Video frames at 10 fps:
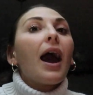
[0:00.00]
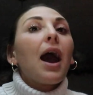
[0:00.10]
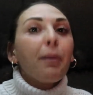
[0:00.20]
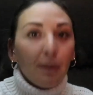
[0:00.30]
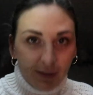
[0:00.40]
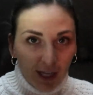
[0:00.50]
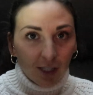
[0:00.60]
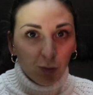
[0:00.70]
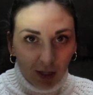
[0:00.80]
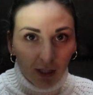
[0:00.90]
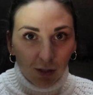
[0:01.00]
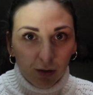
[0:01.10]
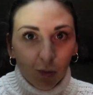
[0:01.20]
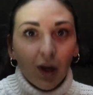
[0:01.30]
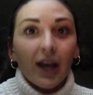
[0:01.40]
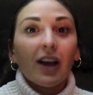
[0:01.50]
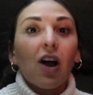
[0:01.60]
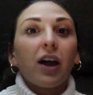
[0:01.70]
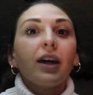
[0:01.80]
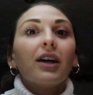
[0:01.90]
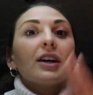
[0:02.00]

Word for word: I'm obsessed with this, the one I got.